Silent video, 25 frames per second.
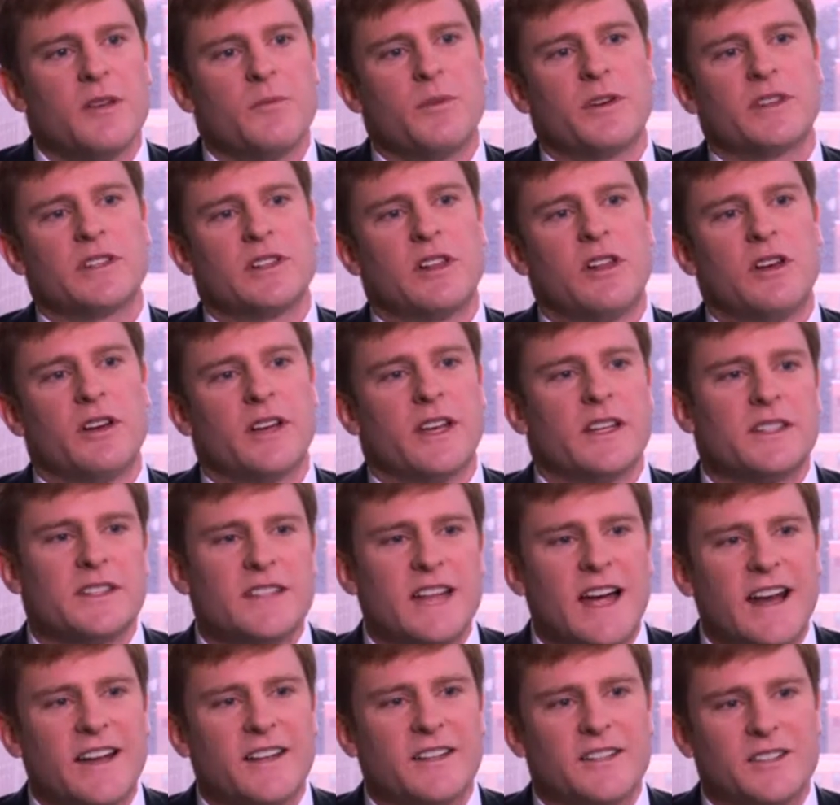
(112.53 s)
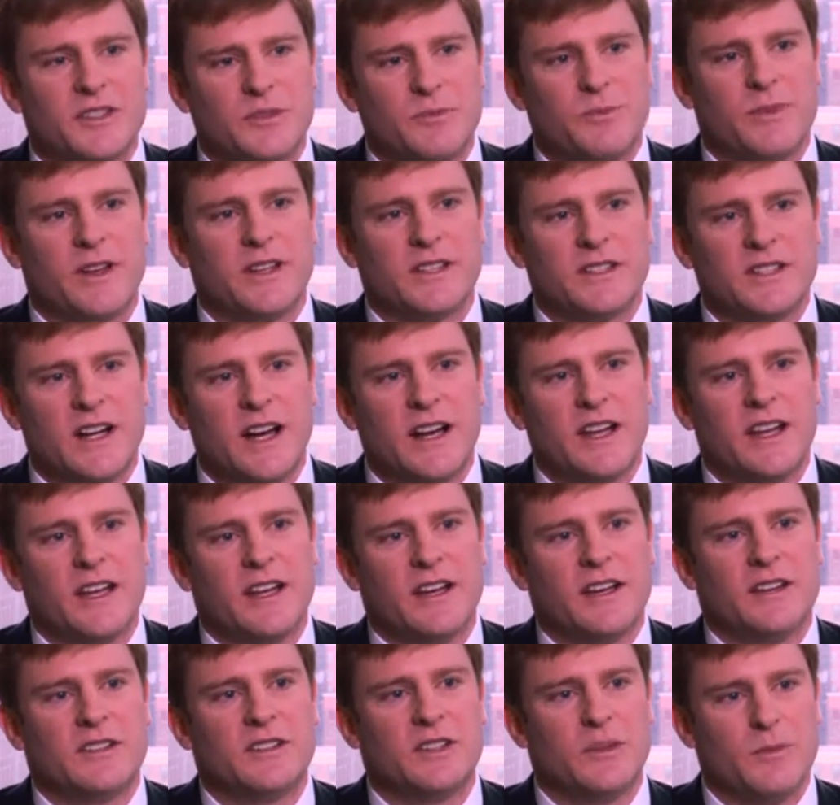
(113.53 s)
But it's not
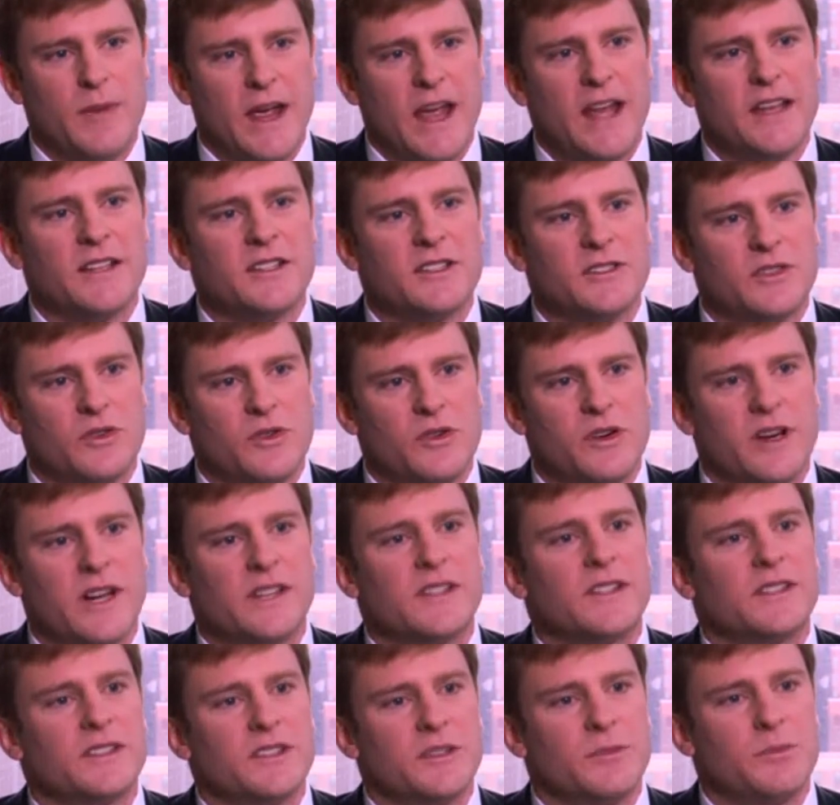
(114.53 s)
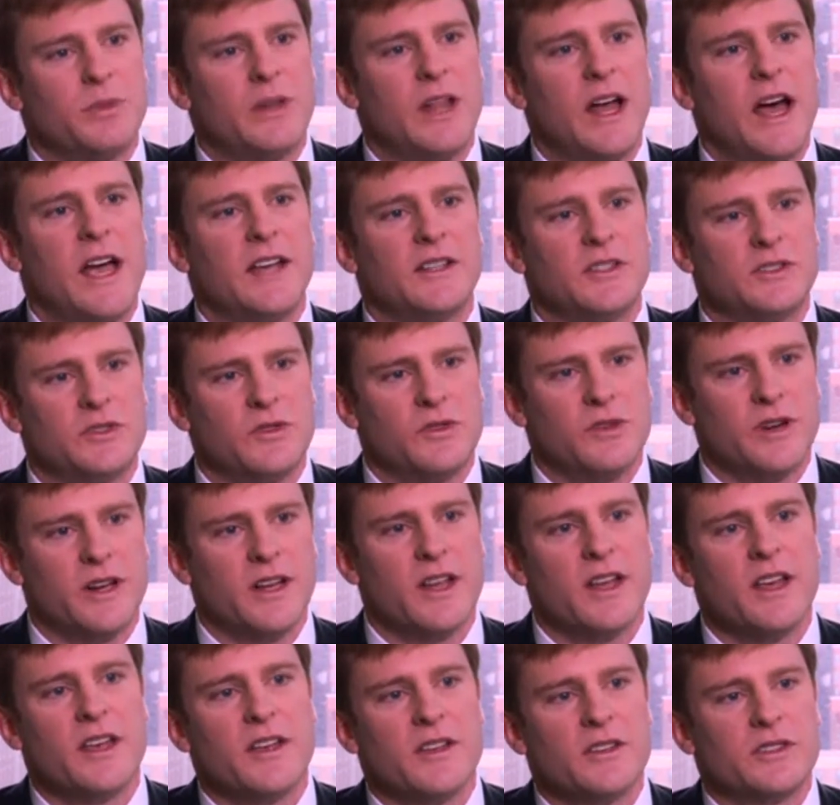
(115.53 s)
a demand story, it's a supply
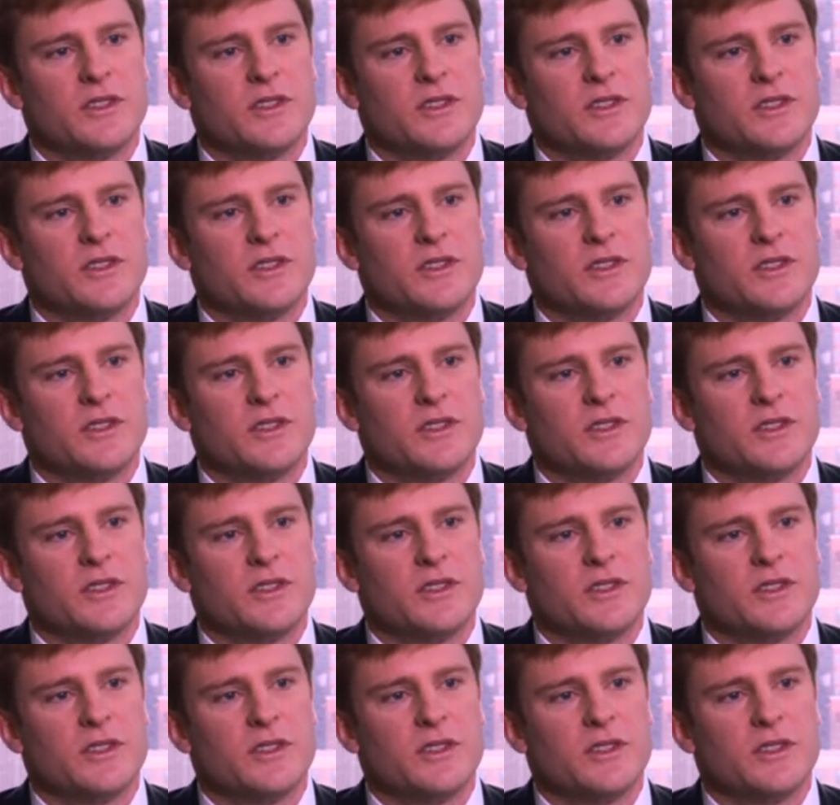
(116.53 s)
story.